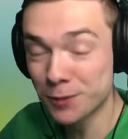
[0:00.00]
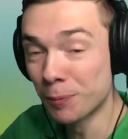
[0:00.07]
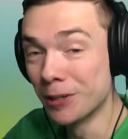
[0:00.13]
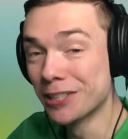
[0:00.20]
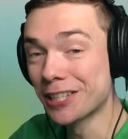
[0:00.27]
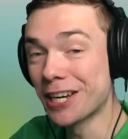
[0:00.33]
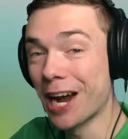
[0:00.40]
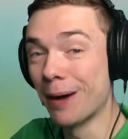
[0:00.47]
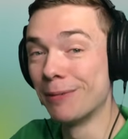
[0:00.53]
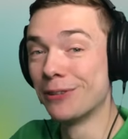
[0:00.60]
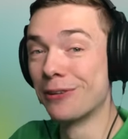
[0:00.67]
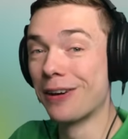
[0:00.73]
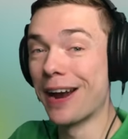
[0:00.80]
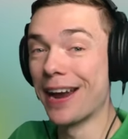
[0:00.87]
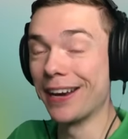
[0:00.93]
supposed to comment
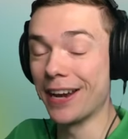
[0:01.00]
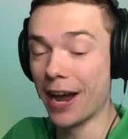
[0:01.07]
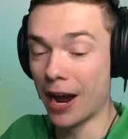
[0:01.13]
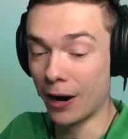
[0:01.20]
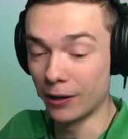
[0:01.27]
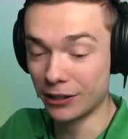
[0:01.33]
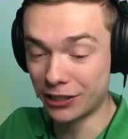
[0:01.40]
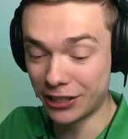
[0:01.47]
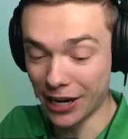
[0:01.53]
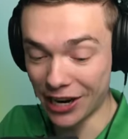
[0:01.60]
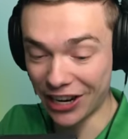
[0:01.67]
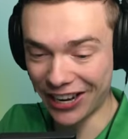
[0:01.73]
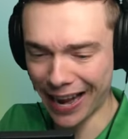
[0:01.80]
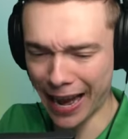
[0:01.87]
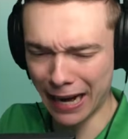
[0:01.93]
right now
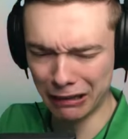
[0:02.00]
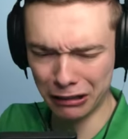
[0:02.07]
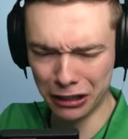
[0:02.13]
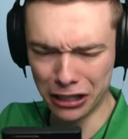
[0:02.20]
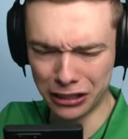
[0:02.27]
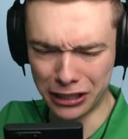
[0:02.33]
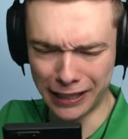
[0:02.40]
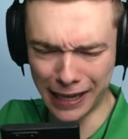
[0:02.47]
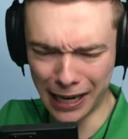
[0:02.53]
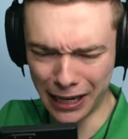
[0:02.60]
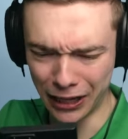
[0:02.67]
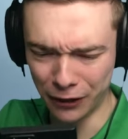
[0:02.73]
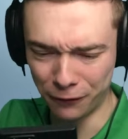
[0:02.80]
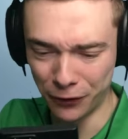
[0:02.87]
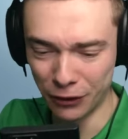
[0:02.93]
saying Alien
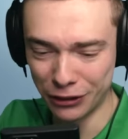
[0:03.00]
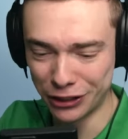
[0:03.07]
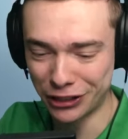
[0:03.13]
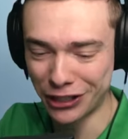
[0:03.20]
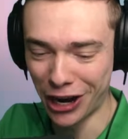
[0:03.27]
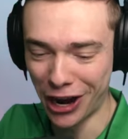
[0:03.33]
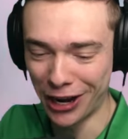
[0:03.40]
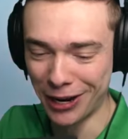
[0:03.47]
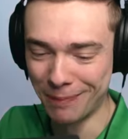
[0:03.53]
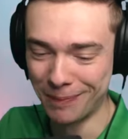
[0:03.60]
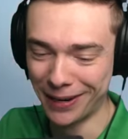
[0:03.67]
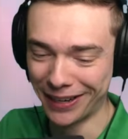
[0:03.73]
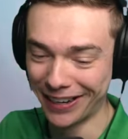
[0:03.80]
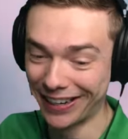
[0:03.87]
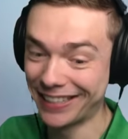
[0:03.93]
King if you saw him
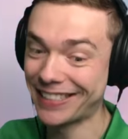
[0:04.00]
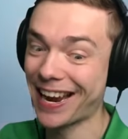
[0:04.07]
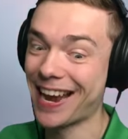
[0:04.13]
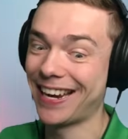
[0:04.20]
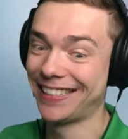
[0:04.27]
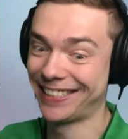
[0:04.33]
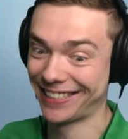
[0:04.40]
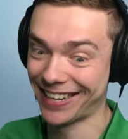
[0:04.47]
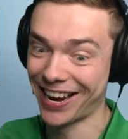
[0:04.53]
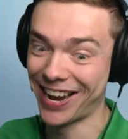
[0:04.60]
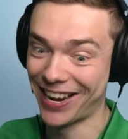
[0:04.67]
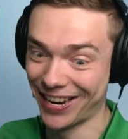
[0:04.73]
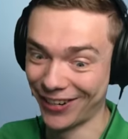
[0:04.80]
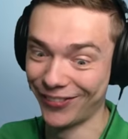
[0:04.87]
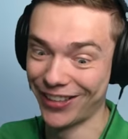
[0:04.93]
because I
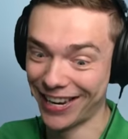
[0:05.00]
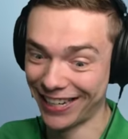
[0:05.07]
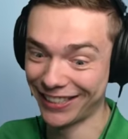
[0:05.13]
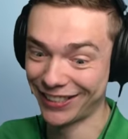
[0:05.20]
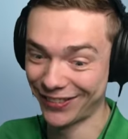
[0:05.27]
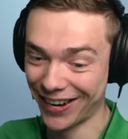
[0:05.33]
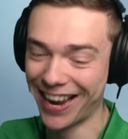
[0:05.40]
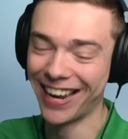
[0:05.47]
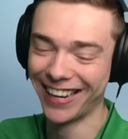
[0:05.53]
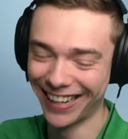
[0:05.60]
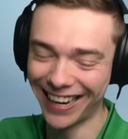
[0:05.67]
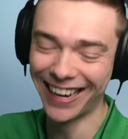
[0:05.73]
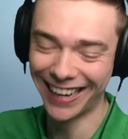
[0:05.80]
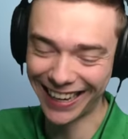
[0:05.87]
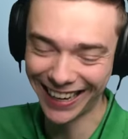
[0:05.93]
saw him. That's right.
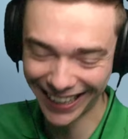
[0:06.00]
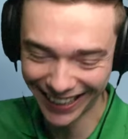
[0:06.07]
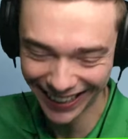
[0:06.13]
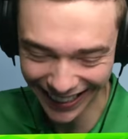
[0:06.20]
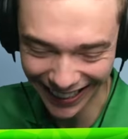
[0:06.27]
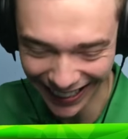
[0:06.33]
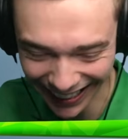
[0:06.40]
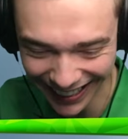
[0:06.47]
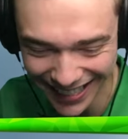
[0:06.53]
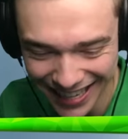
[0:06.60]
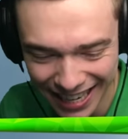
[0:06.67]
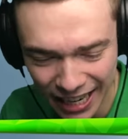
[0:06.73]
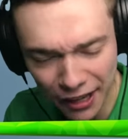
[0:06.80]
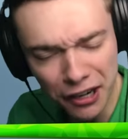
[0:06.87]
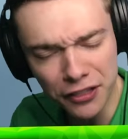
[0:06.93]

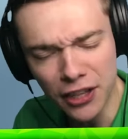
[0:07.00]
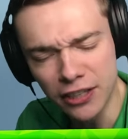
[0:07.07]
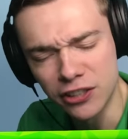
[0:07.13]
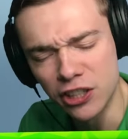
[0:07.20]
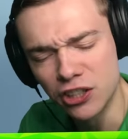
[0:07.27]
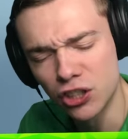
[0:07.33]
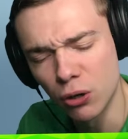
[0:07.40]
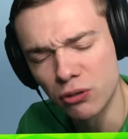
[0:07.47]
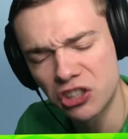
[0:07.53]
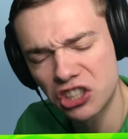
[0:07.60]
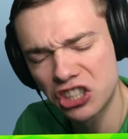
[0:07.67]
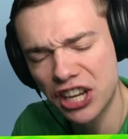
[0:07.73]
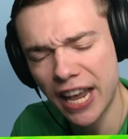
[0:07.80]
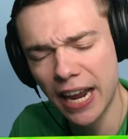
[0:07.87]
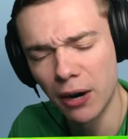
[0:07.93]
He thinks he's so
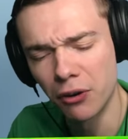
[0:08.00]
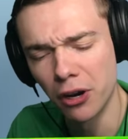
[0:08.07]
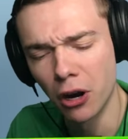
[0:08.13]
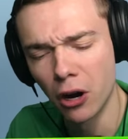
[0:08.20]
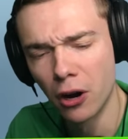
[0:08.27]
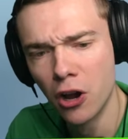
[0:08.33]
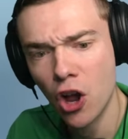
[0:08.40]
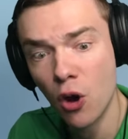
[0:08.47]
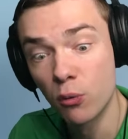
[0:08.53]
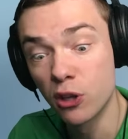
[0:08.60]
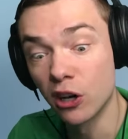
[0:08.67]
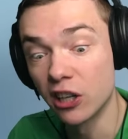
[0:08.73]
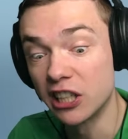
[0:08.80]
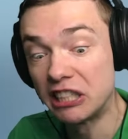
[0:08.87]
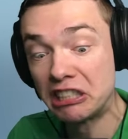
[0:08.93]
scary, huh? With
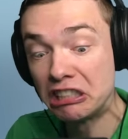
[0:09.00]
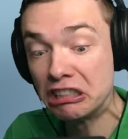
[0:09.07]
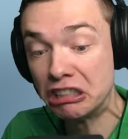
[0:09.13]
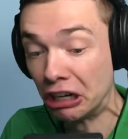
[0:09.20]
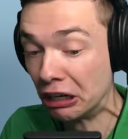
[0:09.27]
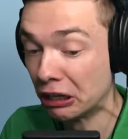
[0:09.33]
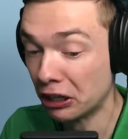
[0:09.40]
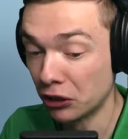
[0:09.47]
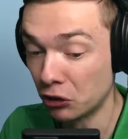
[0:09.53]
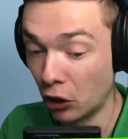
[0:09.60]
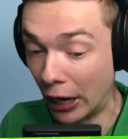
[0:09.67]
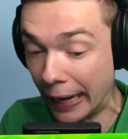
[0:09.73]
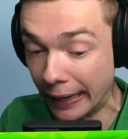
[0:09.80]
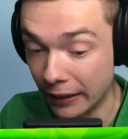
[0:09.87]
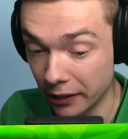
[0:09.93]
all his silly little
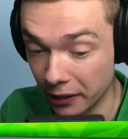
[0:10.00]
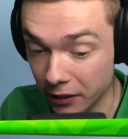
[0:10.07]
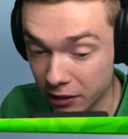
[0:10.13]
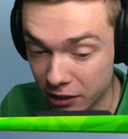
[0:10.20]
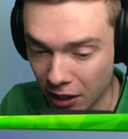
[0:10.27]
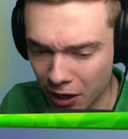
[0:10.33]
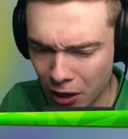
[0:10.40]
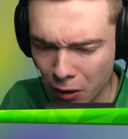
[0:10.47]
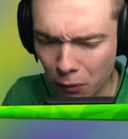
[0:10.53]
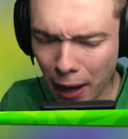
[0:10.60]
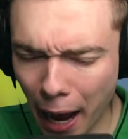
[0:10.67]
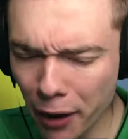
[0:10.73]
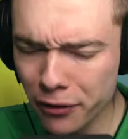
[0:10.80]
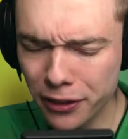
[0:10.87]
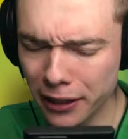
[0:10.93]
aliens.
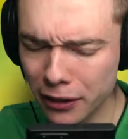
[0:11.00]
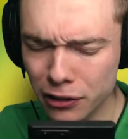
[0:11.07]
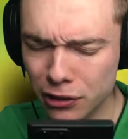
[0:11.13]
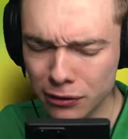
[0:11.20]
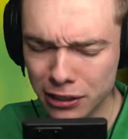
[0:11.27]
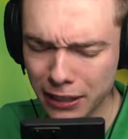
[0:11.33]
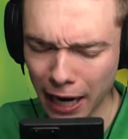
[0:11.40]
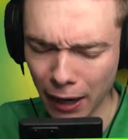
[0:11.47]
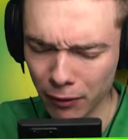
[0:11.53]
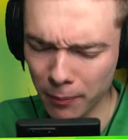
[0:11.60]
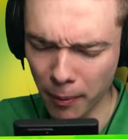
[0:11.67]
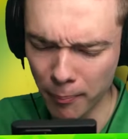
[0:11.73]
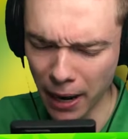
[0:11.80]
Why do you think you're too scary, my